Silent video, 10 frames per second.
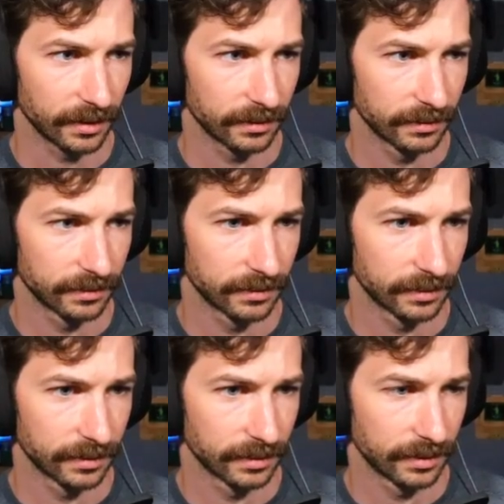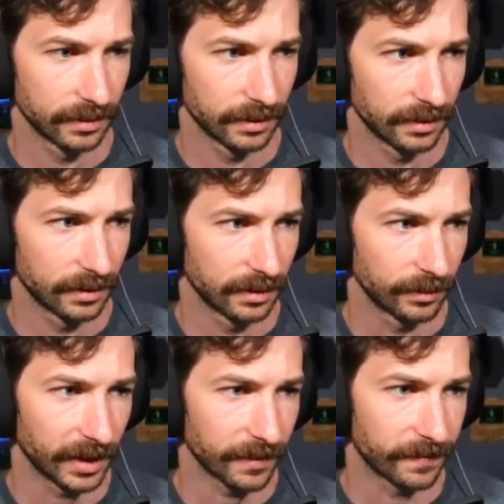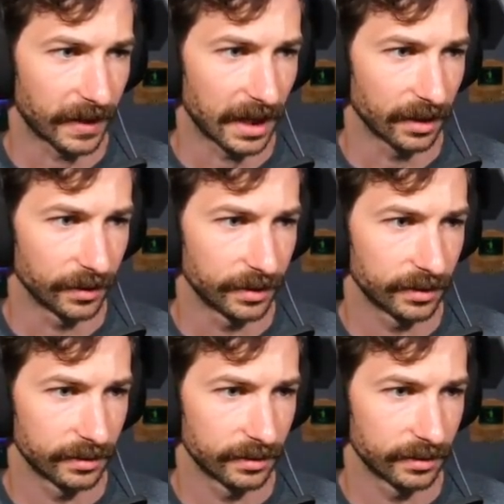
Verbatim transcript: Did we get followed?